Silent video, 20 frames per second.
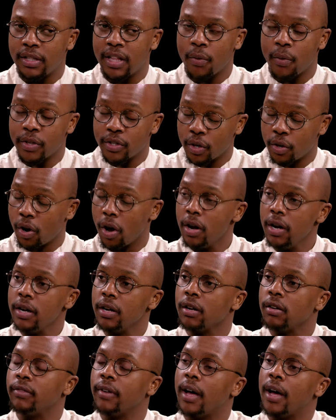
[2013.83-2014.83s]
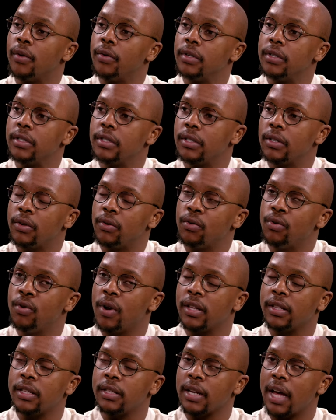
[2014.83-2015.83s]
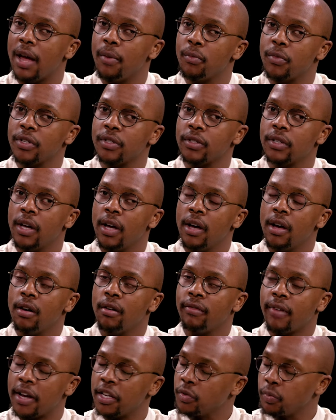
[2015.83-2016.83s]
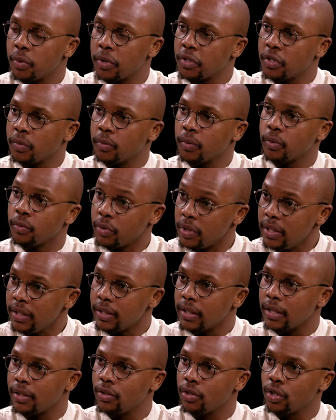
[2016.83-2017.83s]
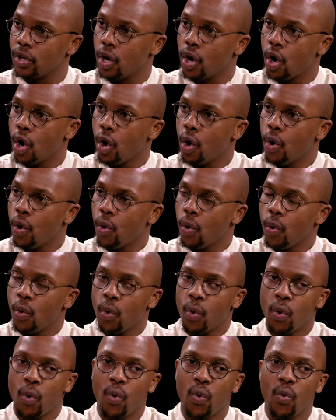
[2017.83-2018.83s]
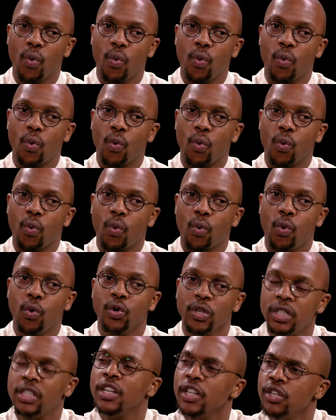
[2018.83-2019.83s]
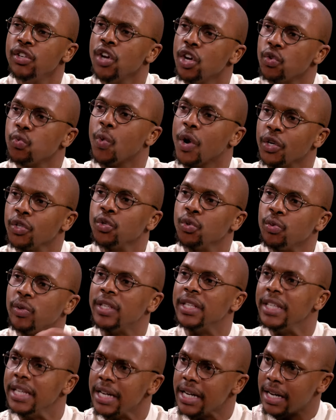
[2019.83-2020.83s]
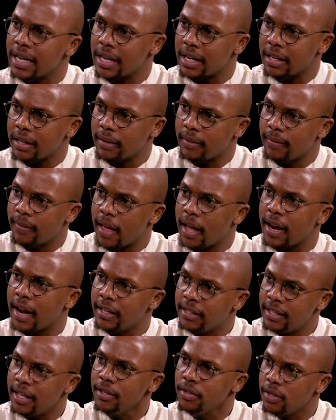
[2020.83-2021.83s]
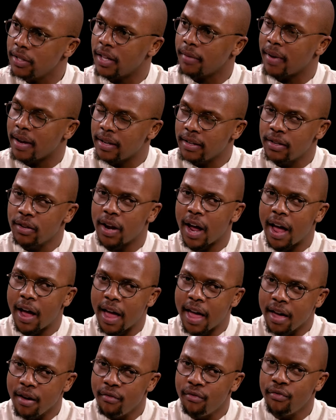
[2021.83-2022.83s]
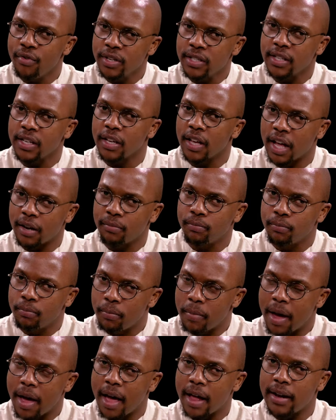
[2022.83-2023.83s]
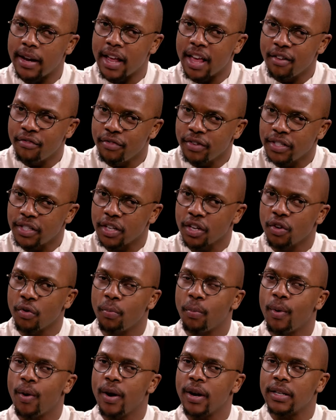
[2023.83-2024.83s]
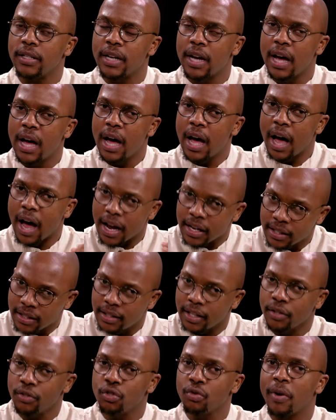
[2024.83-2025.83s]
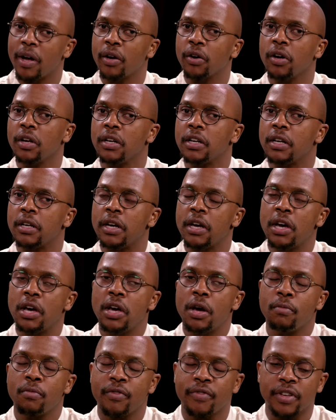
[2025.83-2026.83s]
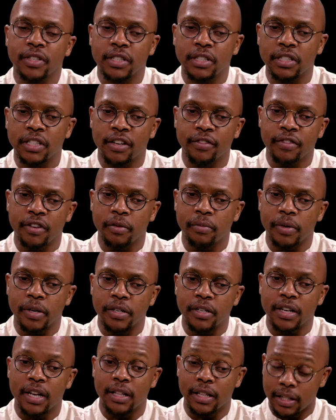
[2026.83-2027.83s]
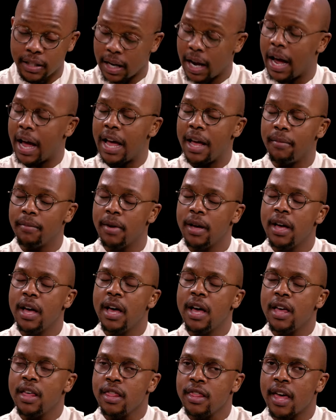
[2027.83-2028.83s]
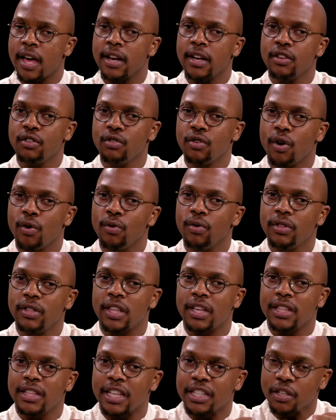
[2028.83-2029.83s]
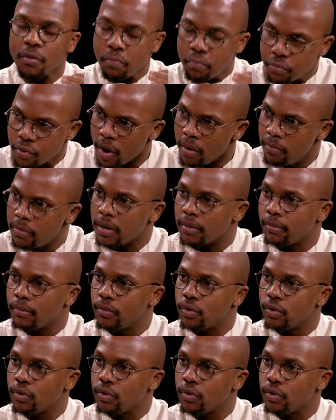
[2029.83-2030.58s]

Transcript: there was a mm -hmm. colleague of ours who at the time was vice principal research mm-hmm. who who did not want to hear. Mm-hmm. And I said to them, mm-hmm. I, you mm-hmm. every sing, at, at, every single point, I said to my colleague, Professor Stephanie Burton at the time, mm-hmm. that you know th- there's a problem.